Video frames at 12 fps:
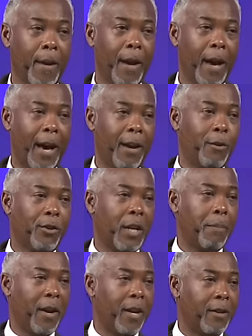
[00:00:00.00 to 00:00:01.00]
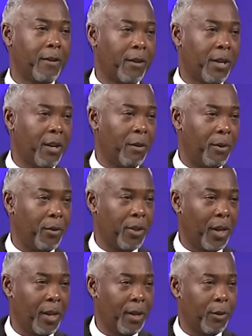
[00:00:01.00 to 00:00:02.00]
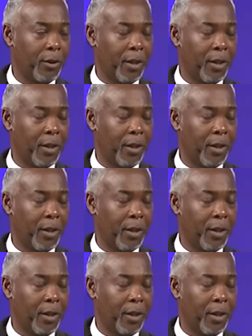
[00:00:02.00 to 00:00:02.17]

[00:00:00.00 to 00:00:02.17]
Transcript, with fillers: I don't see pain as a terrible thing or as a